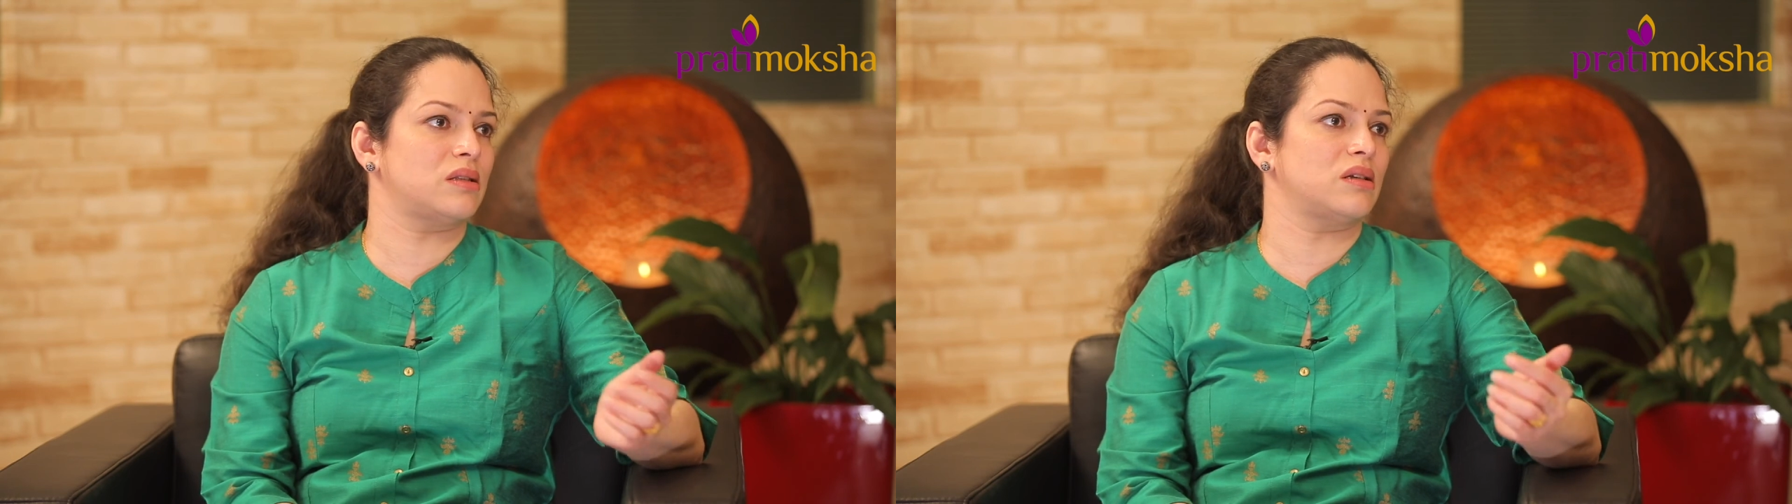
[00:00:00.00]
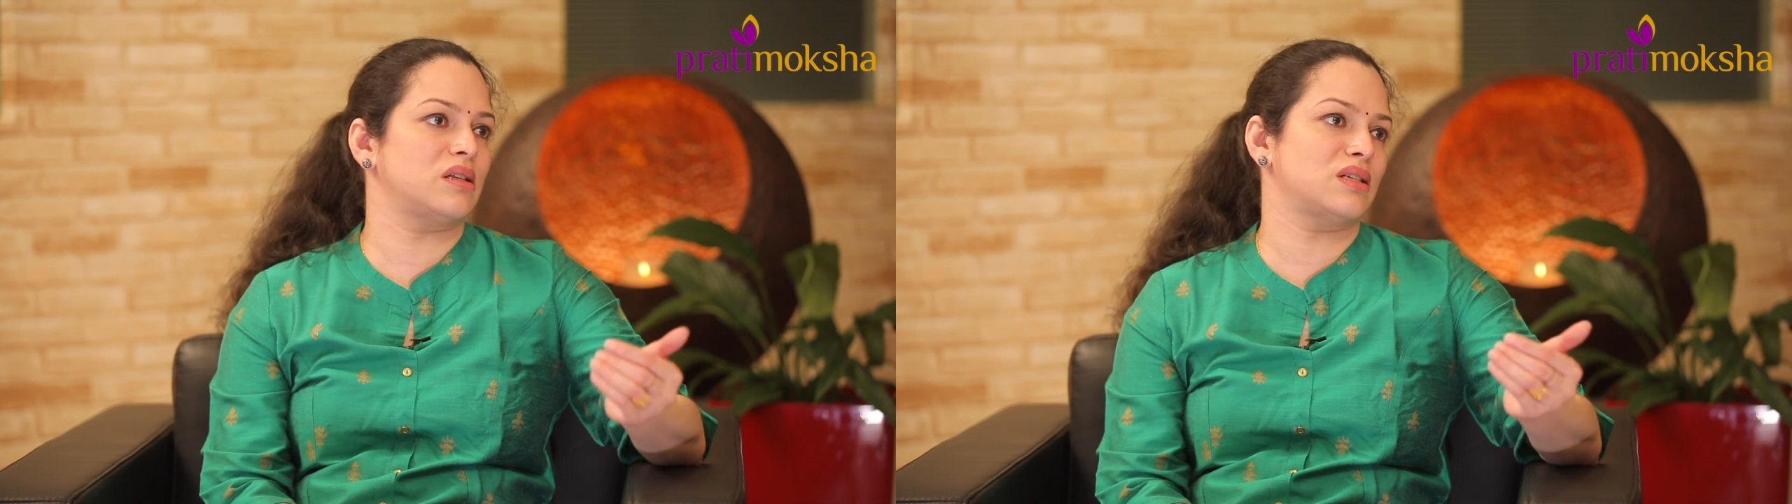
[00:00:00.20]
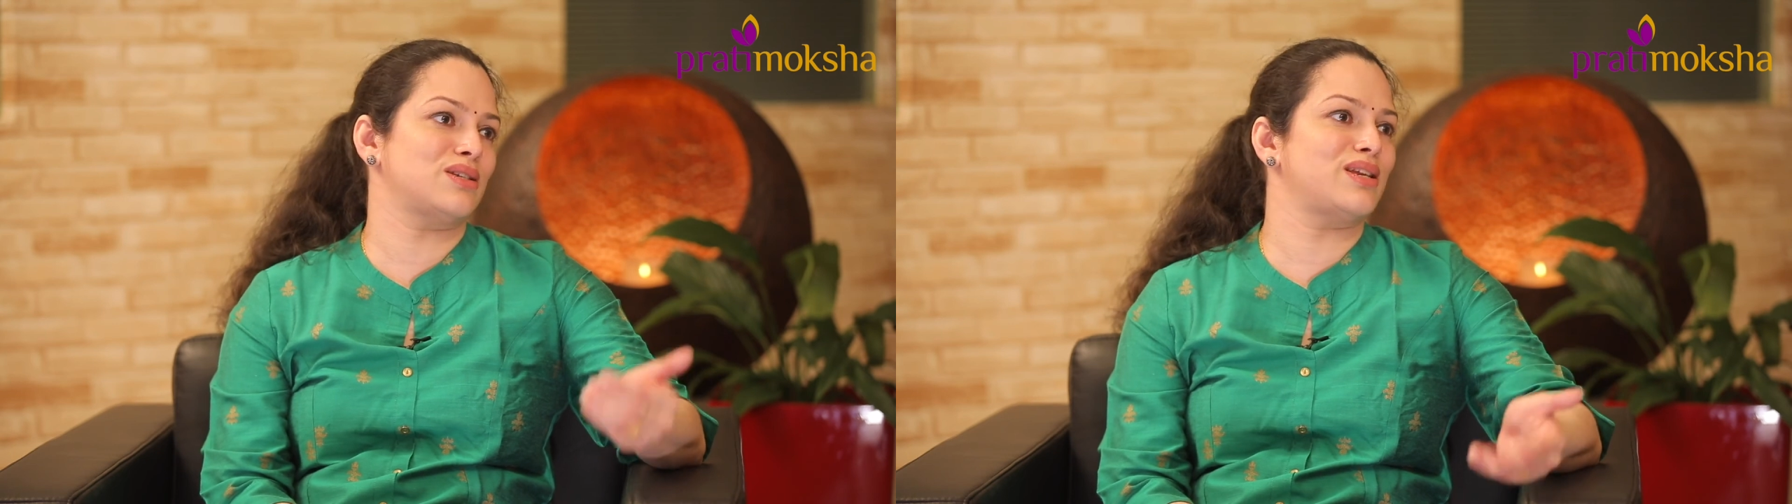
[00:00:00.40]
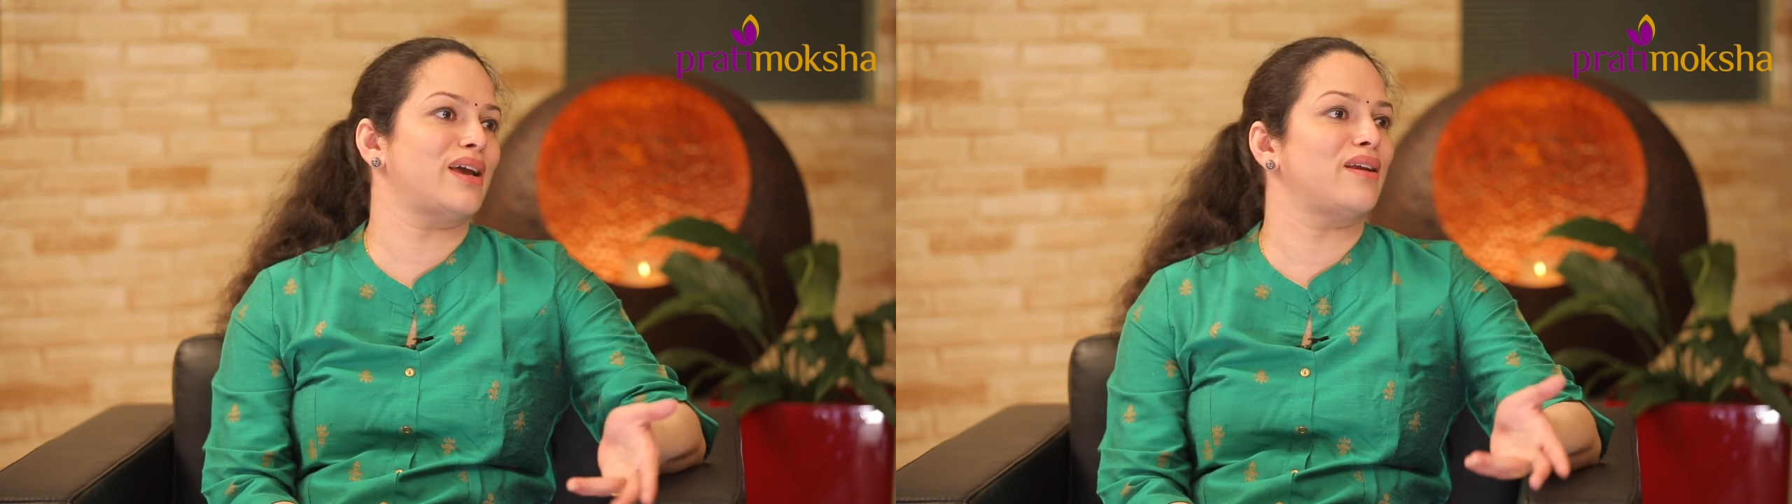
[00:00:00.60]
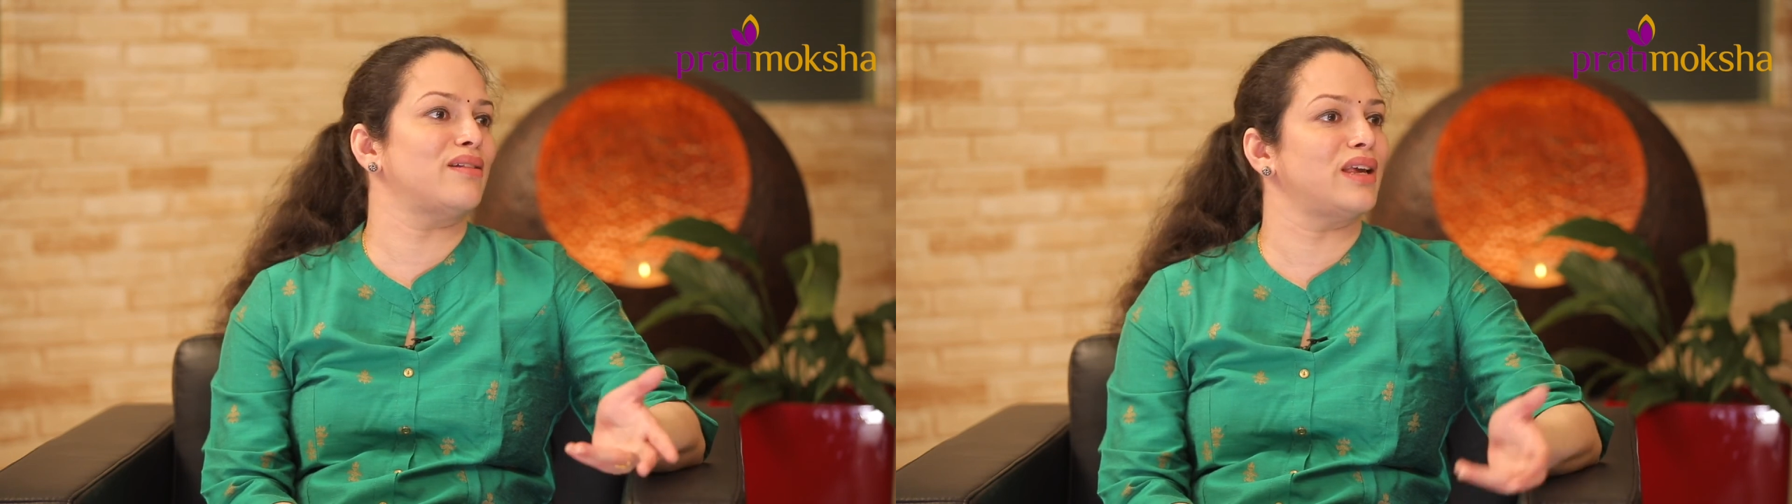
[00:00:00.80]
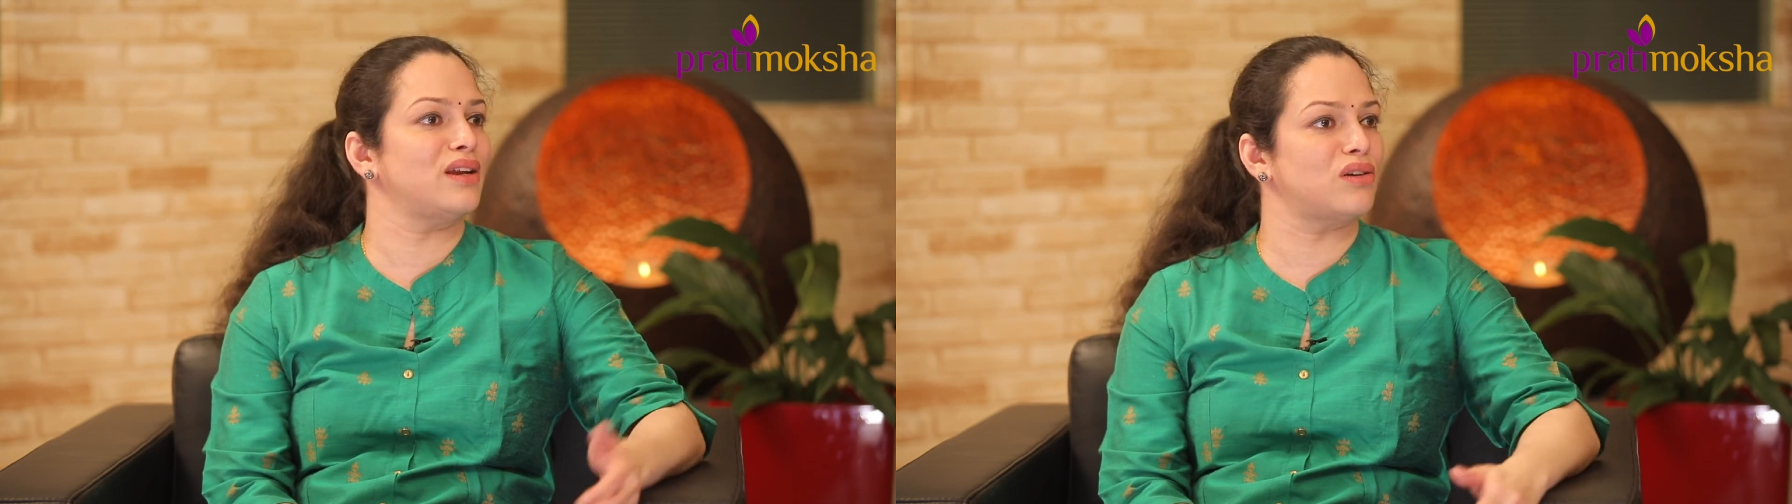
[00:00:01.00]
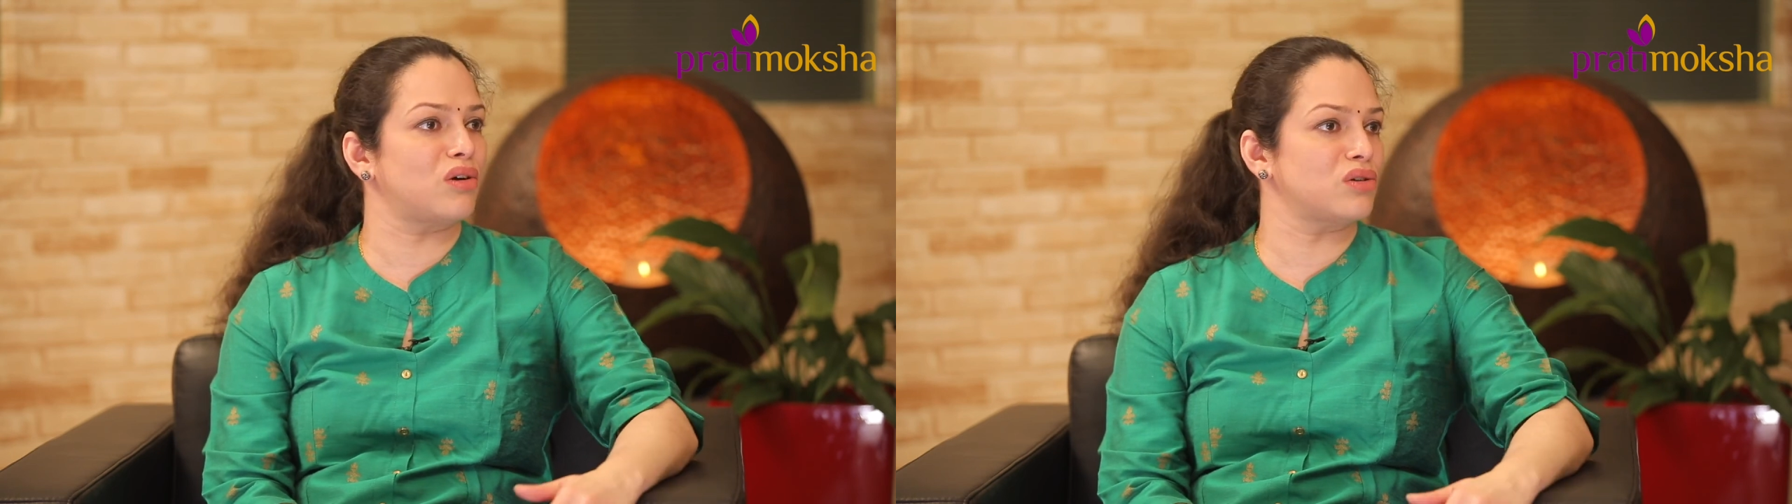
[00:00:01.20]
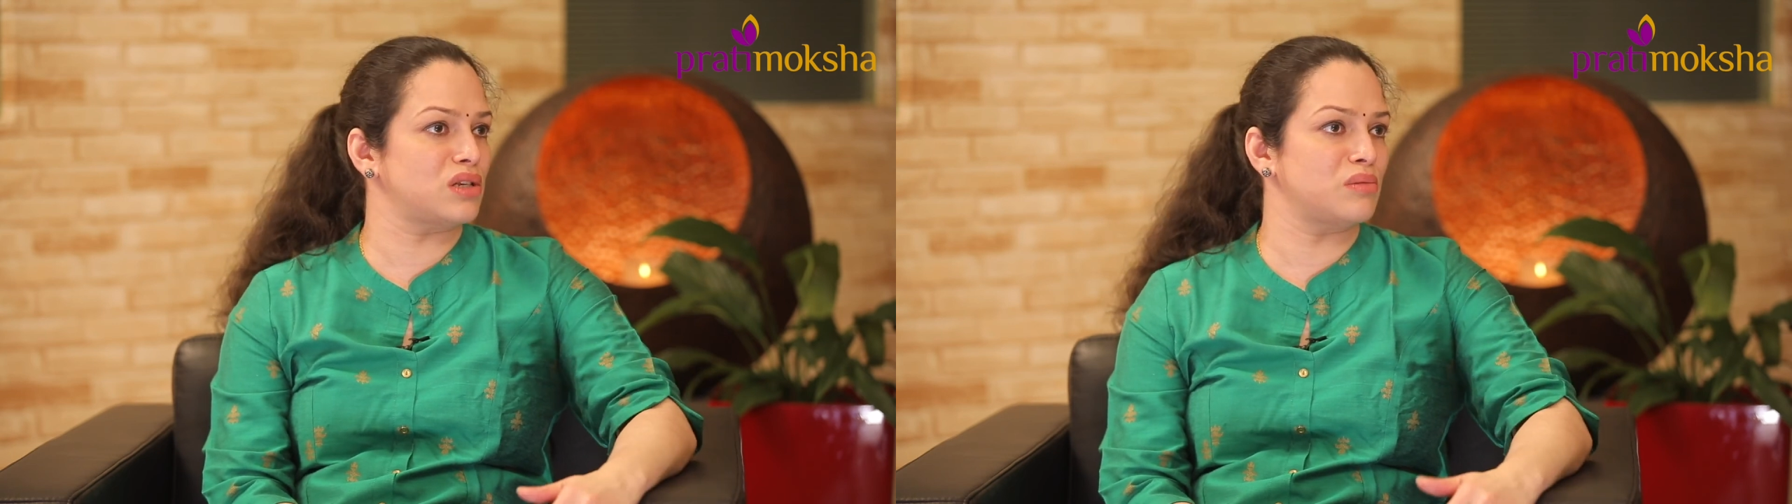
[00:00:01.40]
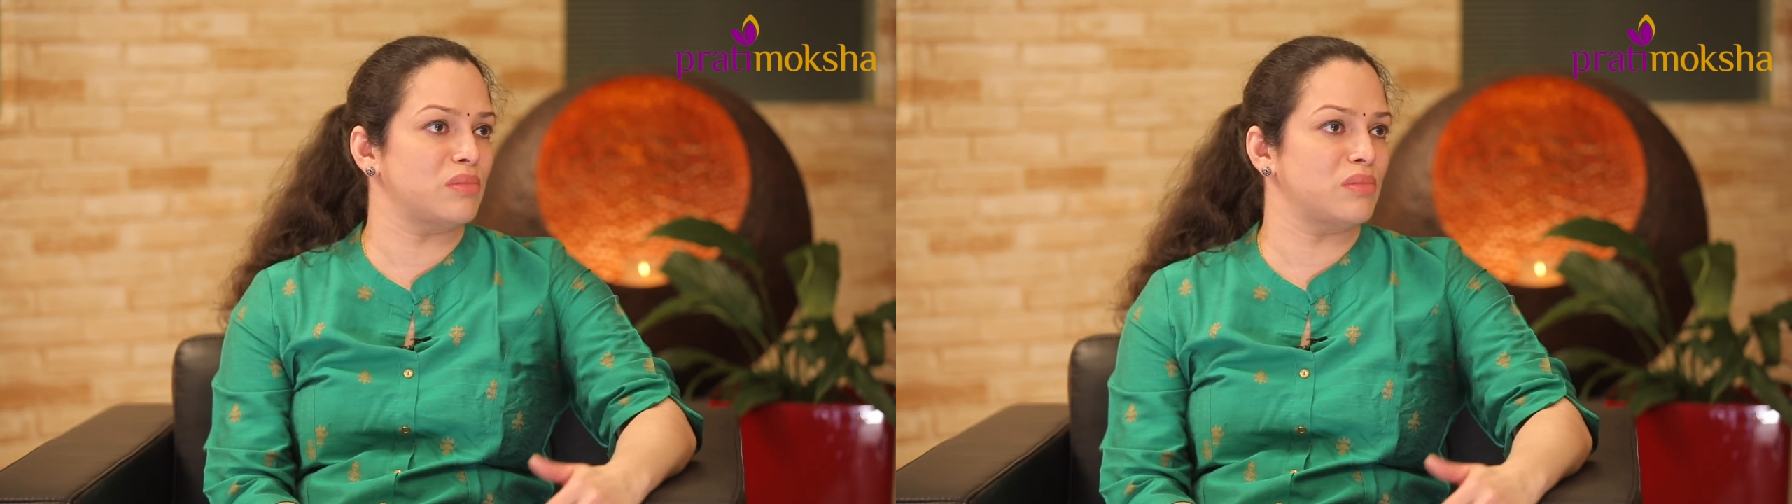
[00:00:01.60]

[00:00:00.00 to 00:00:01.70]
there's a tear in the intercostal